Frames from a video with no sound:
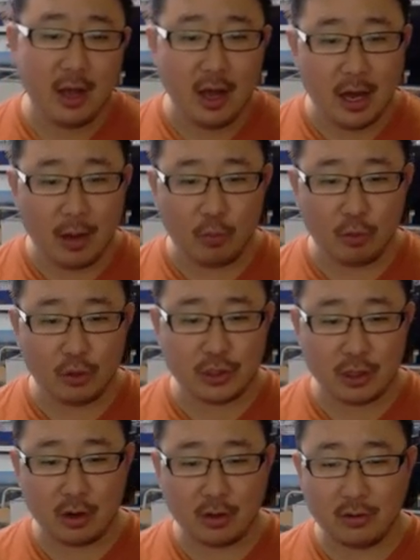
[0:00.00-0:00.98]
um, we'll
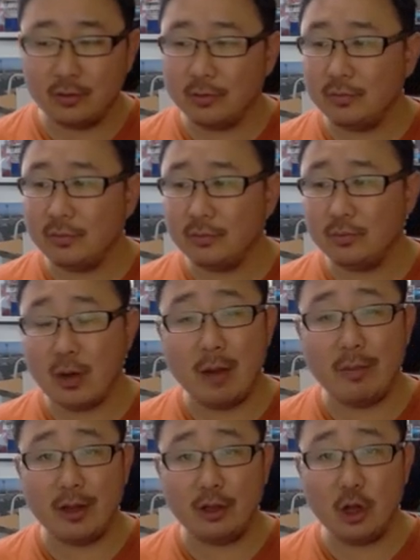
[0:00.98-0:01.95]
start
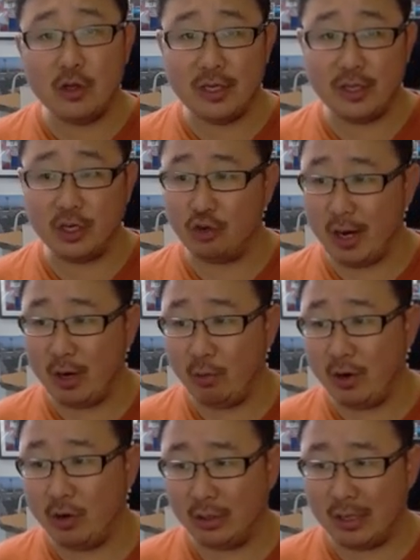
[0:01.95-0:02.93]
probably closing the trade
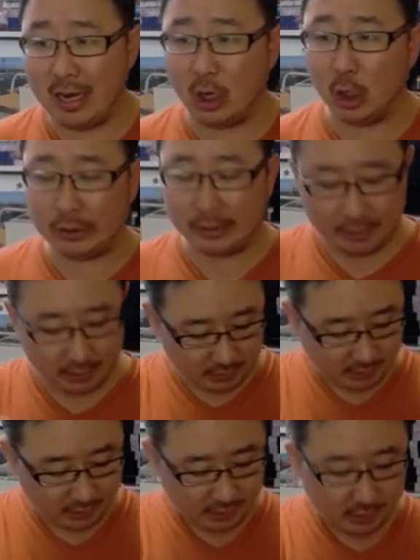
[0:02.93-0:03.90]
window a lot earlier
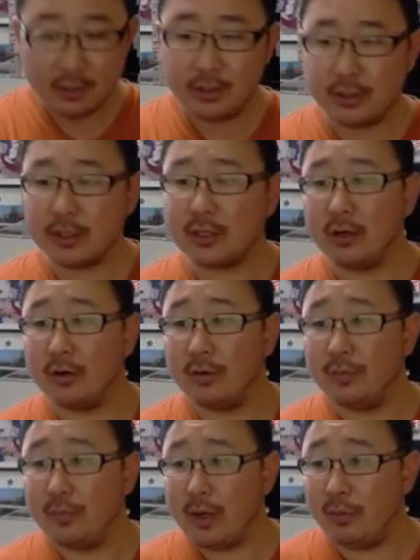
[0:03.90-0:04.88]
just so
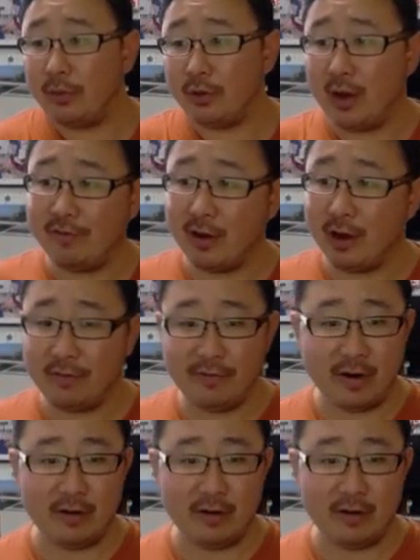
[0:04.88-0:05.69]
people don't have an unfair